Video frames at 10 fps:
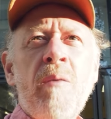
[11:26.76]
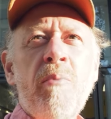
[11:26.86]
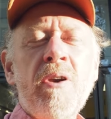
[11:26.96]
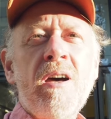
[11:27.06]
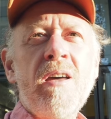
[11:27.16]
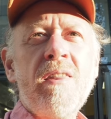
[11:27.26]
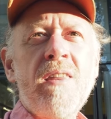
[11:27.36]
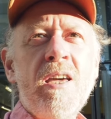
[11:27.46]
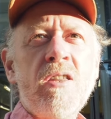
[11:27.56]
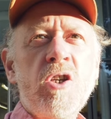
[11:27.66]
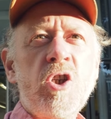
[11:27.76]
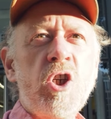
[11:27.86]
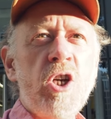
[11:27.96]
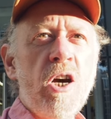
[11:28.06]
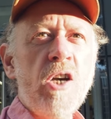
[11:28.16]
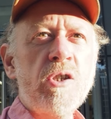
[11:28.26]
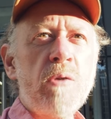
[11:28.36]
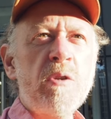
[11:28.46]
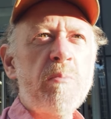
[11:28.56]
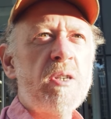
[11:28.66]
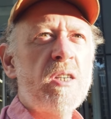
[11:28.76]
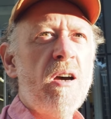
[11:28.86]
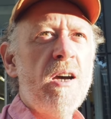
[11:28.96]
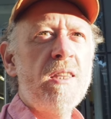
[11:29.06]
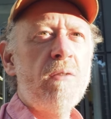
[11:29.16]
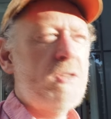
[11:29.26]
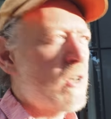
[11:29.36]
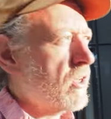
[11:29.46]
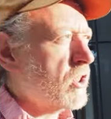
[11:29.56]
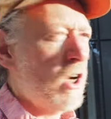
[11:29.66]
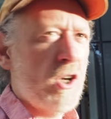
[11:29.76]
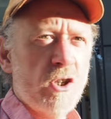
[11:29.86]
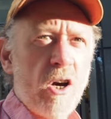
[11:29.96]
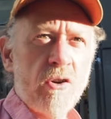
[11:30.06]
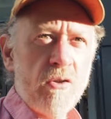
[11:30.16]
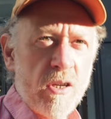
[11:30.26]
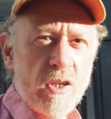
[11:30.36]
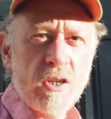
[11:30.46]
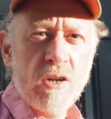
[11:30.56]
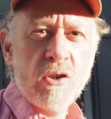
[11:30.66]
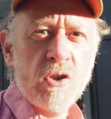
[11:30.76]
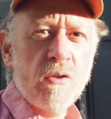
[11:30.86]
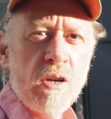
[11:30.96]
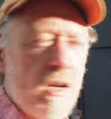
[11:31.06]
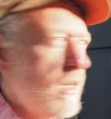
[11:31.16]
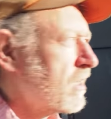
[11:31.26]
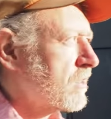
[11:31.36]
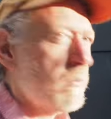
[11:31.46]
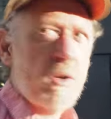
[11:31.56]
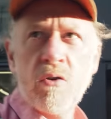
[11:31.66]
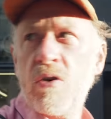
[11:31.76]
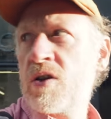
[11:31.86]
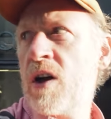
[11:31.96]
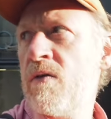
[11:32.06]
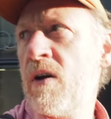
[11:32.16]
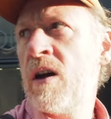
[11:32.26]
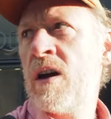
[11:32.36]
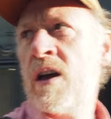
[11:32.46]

but I think the church that was beside, there is a churchyard on the other side of the street here, so if we can cross over,